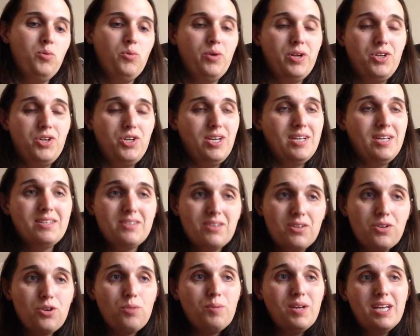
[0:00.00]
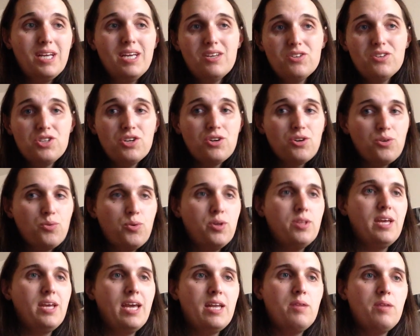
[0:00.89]
which it's a little bit easier
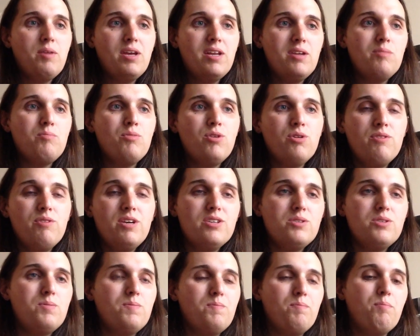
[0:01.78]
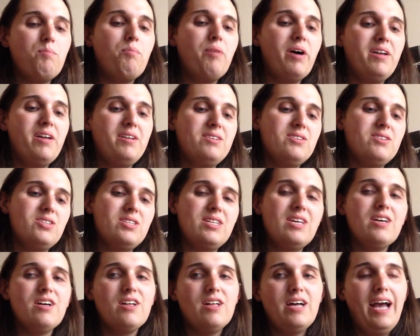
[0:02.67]
with animated movies, but
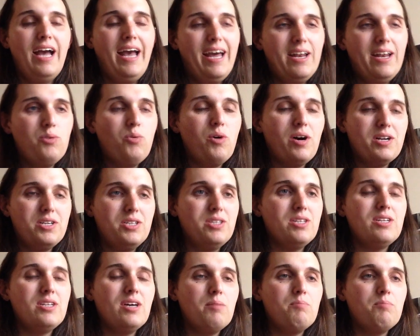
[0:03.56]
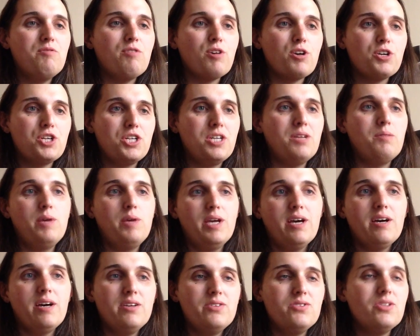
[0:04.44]
still I had to watch the dubbed version
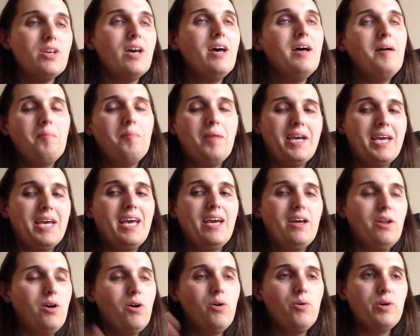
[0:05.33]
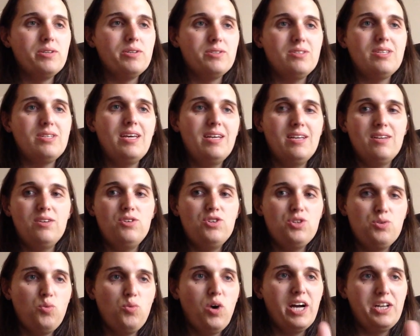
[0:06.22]
because I can't always sit and
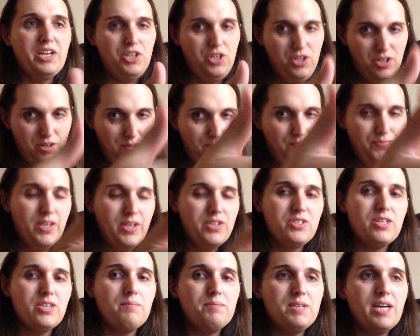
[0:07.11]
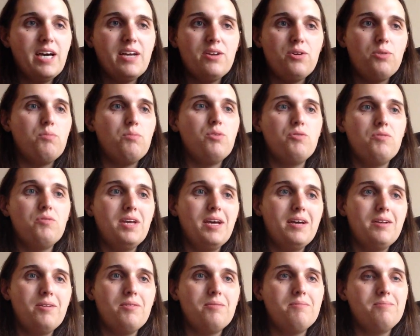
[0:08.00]
just watch a subtitled
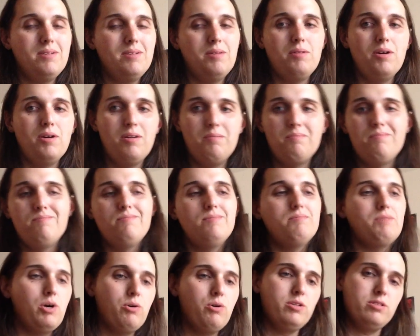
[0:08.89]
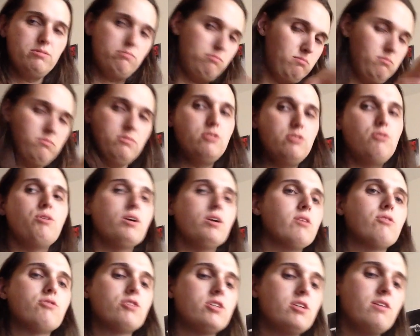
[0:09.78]
movie. I don't I mean I'm always
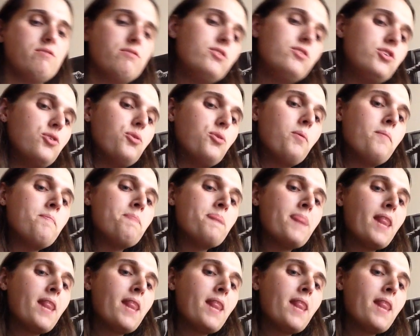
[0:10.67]
doing other stuff too.